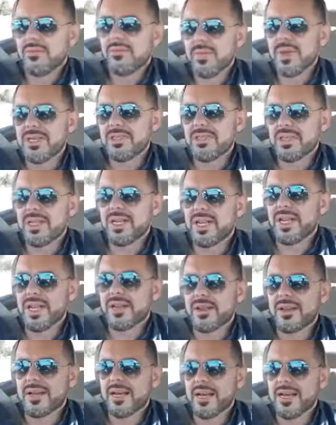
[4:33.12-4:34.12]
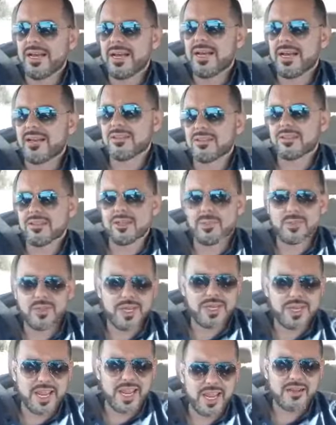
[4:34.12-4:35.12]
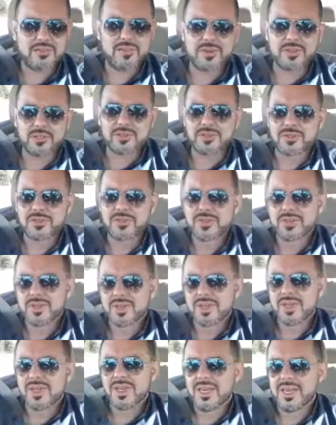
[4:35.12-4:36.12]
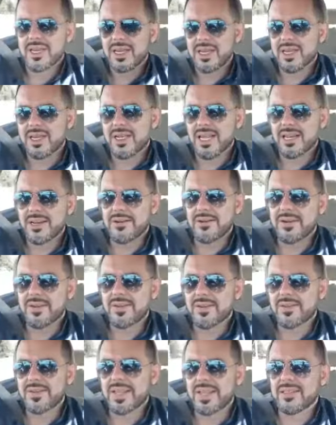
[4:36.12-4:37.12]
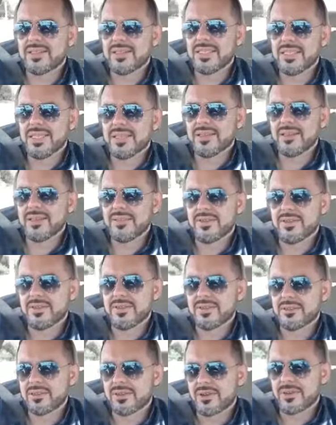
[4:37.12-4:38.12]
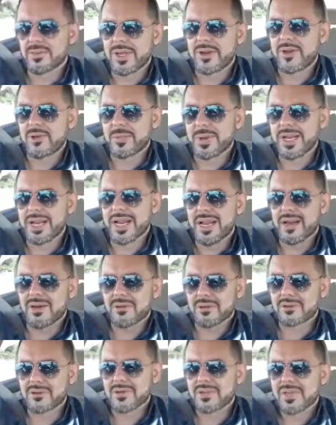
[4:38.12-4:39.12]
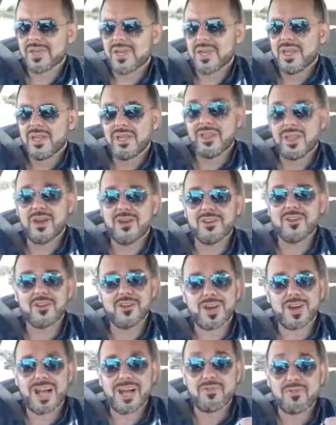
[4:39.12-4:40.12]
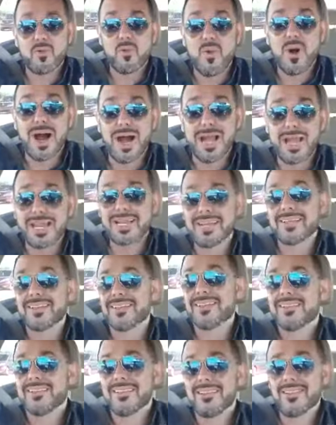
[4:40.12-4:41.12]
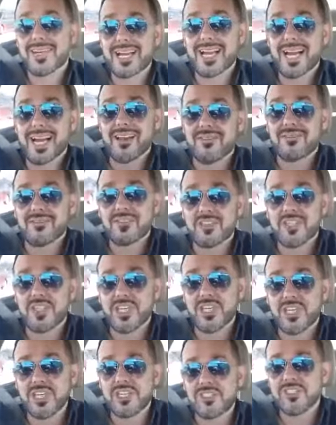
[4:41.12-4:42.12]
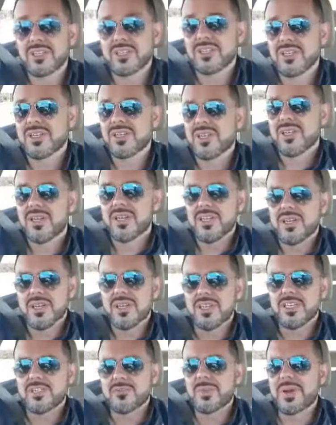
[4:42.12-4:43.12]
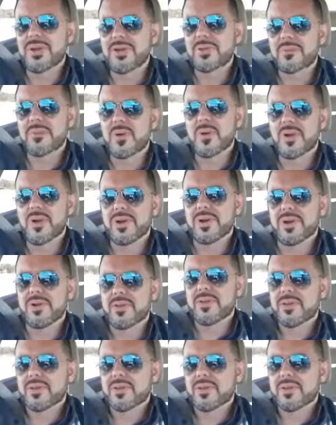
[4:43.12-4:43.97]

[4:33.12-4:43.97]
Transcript: visiting some of the neighbors, letting know that there's going to be an open house, that you're going to have wine, you're going to have cheese, is very important.